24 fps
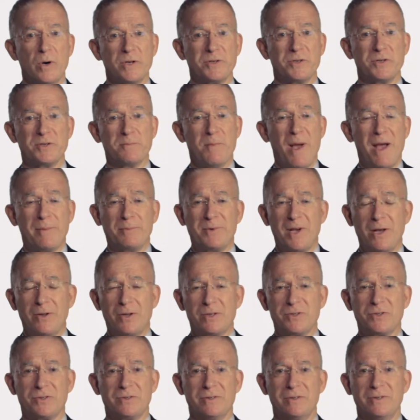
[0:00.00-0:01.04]
does this map tell
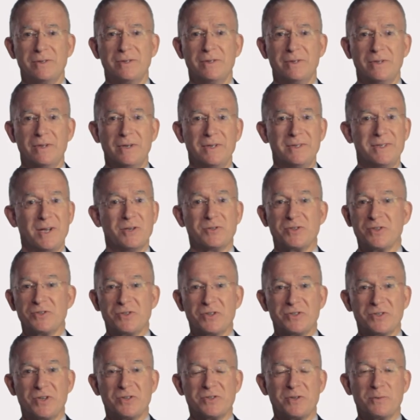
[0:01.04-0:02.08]
us? It tells us
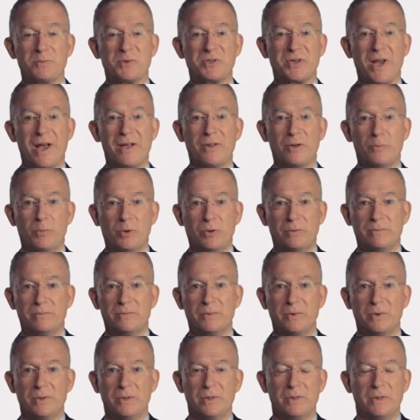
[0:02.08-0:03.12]
the system's scalable.
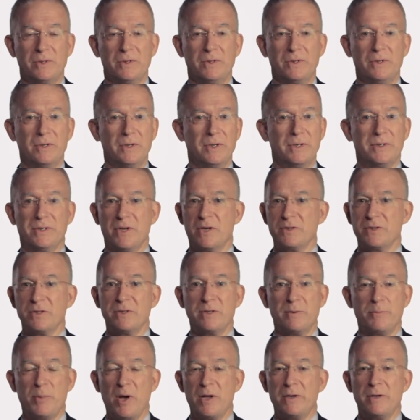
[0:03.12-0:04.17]
It doesn't
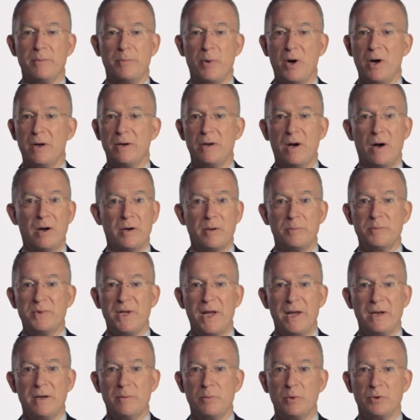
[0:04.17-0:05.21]
depend upon
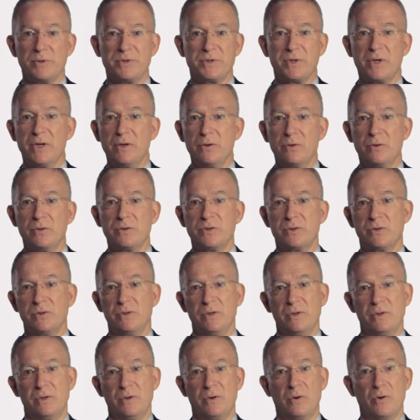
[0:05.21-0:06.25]
unobtainable skills
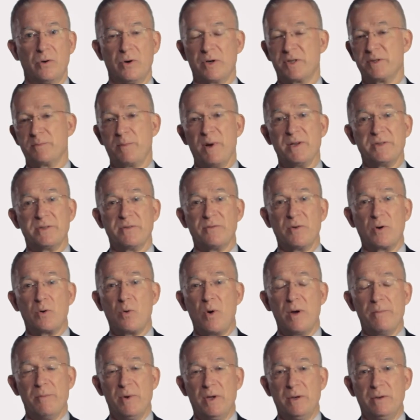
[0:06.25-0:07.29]
or expensive
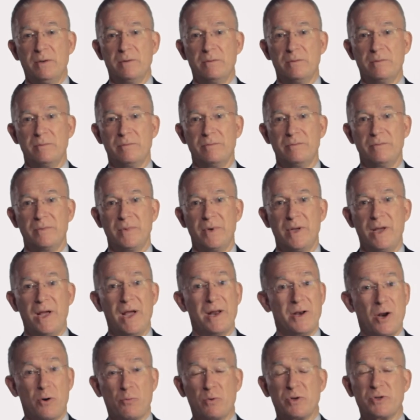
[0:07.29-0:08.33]
equipment.
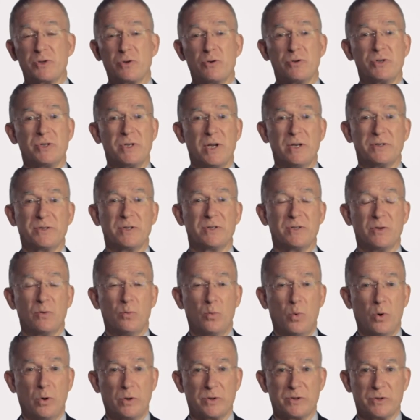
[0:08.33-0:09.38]
And our research tells us it
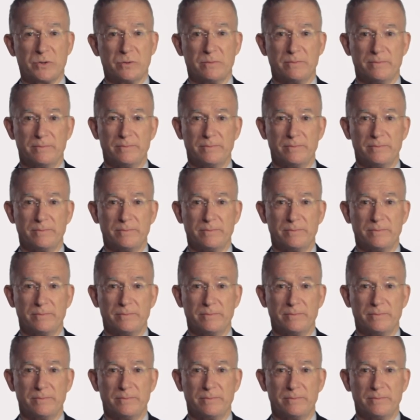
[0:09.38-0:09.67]
works.